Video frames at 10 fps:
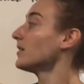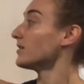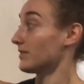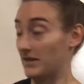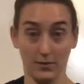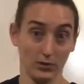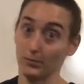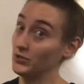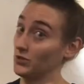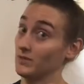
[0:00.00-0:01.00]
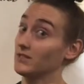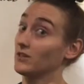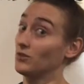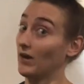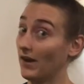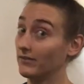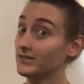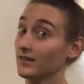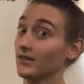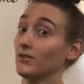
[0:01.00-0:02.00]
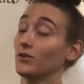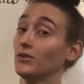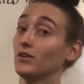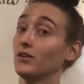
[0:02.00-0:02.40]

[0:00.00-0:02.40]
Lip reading: Same with the push-ups. It tells you every single